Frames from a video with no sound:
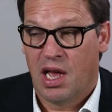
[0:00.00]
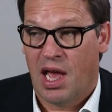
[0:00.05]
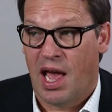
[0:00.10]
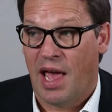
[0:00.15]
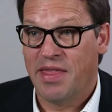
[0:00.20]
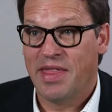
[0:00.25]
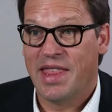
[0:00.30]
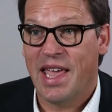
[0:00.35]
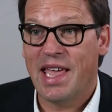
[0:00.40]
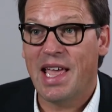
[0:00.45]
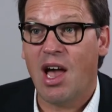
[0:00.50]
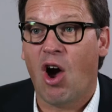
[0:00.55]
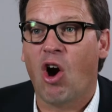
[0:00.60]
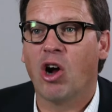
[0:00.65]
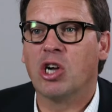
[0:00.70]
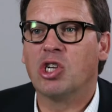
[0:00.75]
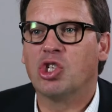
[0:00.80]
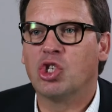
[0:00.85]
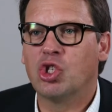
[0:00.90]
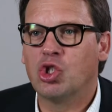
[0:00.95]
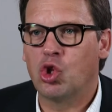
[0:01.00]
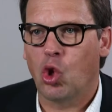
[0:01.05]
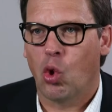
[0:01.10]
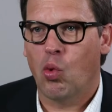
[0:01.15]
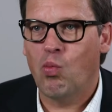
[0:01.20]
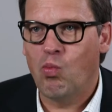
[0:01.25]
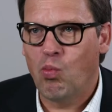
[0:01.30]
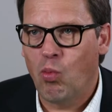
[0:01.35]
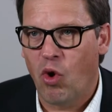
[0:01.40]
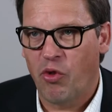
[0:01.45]
And they are so
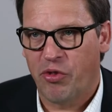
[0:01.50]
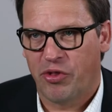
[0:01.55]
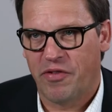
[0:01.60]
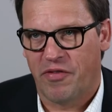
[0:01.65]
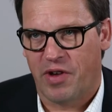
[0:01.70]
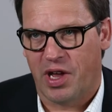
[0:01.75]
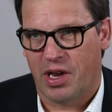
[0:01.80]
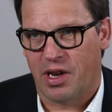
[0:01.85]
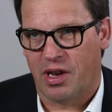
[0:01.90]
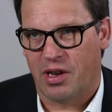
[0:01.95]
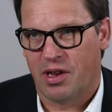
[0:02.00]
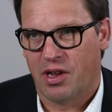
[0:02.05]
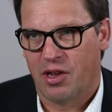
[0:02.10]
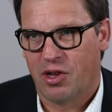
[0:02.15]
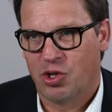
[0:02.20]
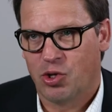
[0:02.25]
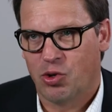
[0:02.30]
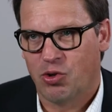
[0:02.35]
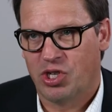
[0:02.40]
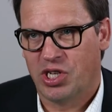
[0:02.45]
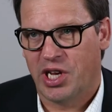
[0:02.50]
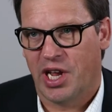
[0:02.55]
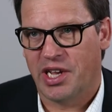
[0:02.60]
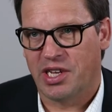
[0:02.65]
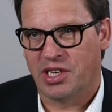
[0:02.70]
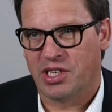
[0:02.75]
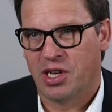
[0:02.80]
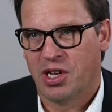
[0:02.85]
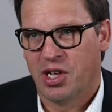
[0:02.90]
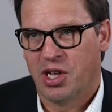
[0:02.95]
motivated to
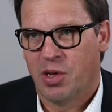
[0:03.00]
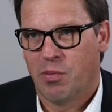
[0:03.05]
change